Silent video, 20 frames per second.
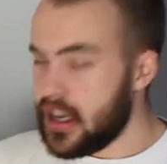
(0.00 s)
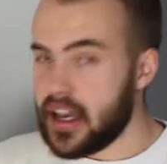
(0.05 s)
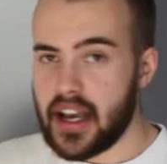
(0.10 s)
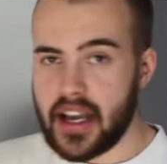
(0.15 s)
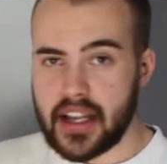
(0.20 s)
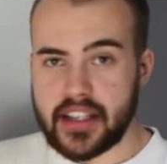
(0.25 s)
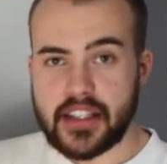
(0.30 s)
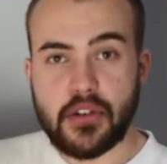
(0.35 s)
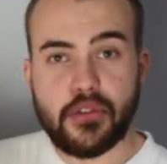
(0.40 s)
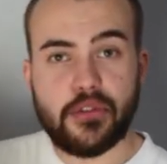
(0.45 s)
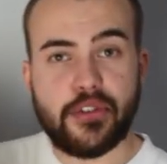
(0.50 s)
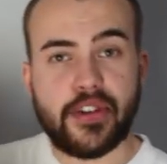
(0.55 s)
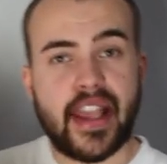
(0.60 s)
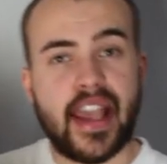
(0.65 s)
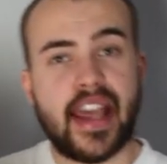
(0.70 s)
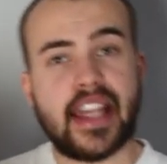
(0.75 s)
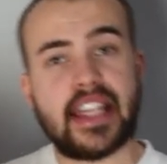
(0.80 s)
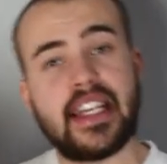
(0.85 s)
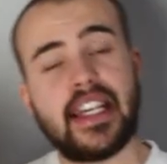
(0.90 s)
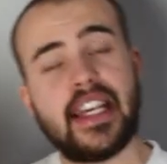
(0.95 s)
Uh, don't
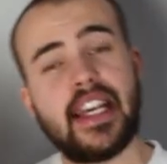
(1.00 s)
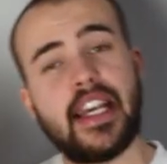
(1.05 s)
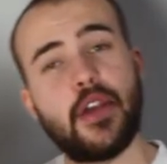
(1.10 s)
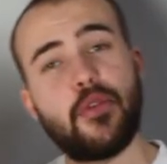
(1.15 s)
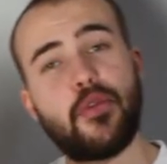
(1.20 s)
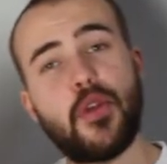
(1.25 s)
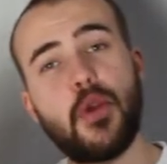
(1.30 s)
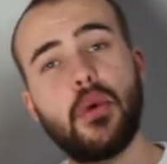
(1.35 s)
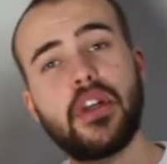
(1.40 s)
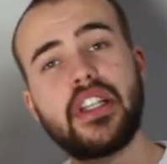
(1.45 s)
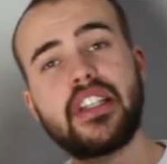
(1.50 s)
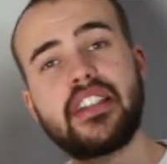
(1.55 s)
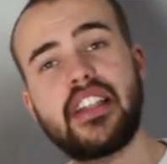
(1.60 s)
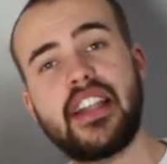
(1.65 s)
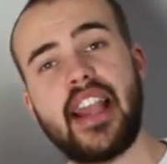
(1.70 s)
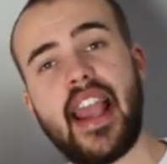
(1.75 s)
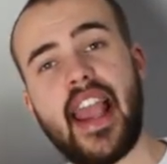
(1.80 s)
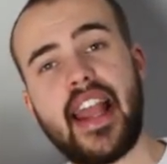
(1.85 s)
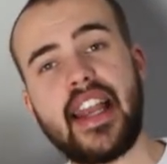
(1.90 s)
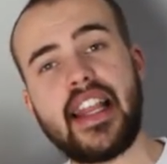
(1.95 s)
forget, if you want to
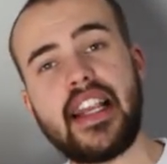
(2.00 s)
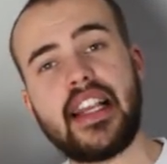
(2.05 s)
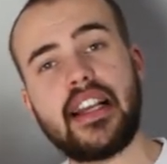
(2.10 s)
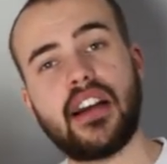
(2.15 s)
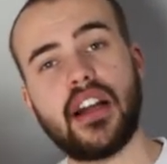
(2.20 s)
see any